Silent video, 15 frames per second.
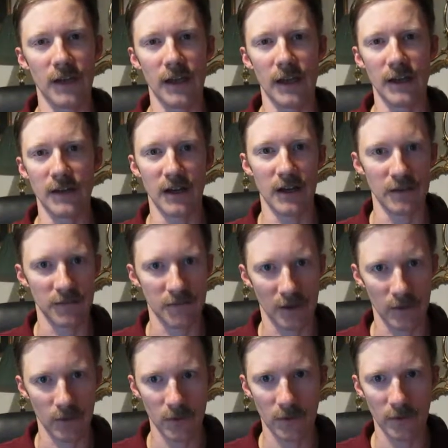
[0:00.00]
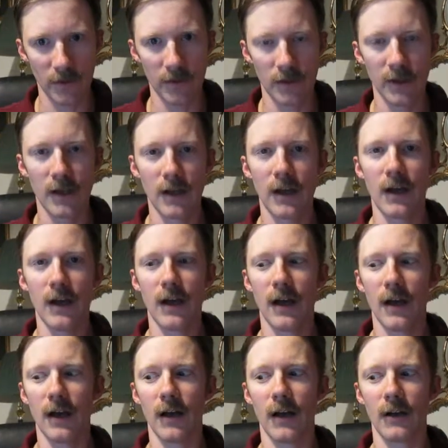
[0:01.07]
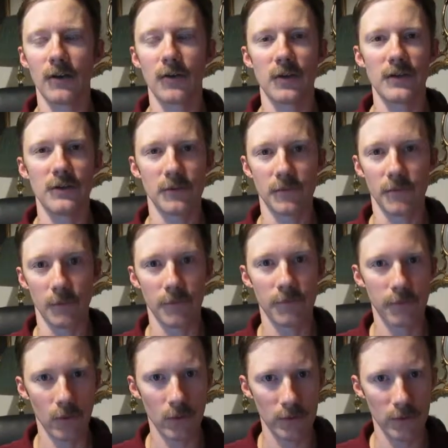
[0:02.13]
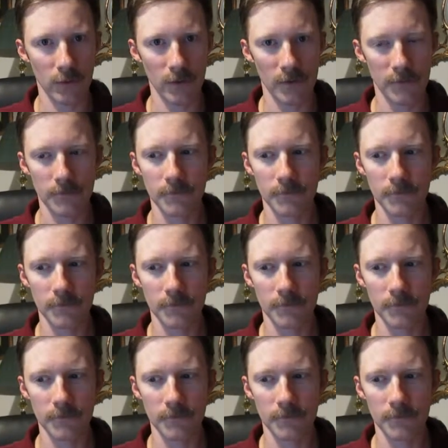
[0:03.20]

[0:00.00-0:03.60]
a non sequitur, a creature from folklore.